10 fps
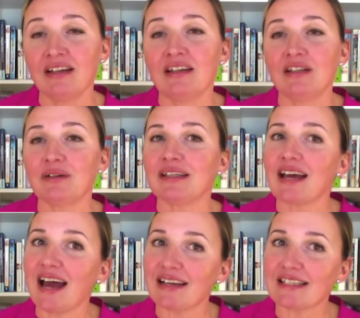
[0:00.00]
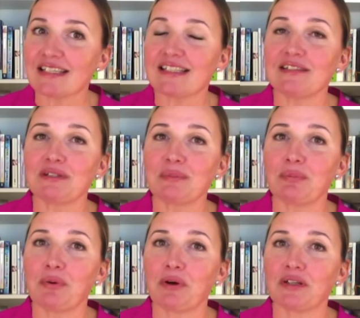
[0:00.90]
You can access the
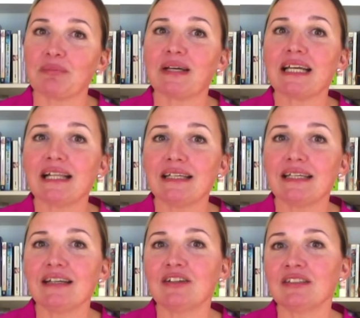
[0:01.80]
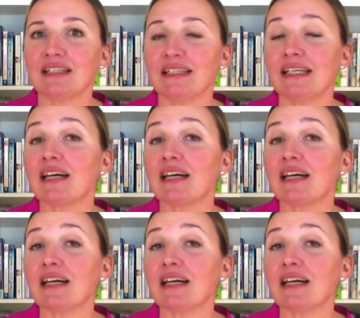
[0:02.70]
report by clicking on the link